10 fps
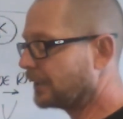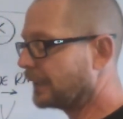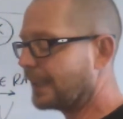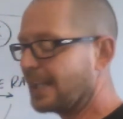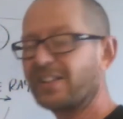and
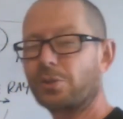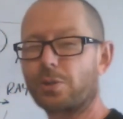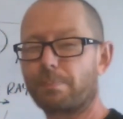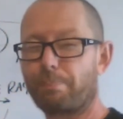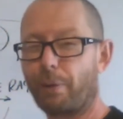again this
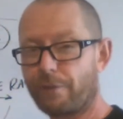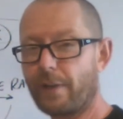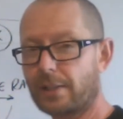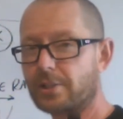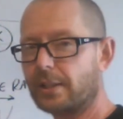was
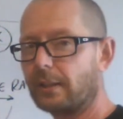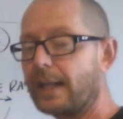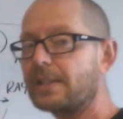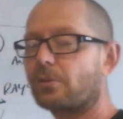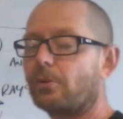perfected
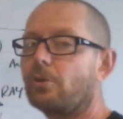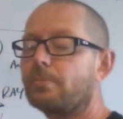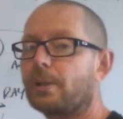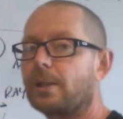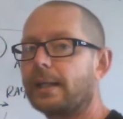later
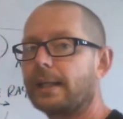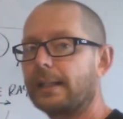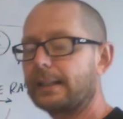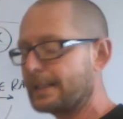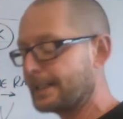on by
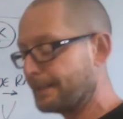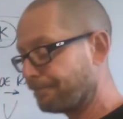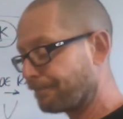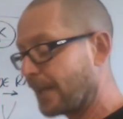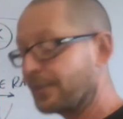
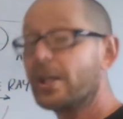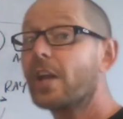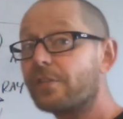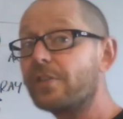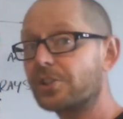
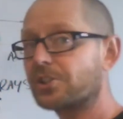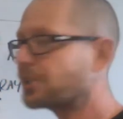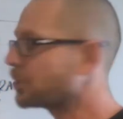another physicist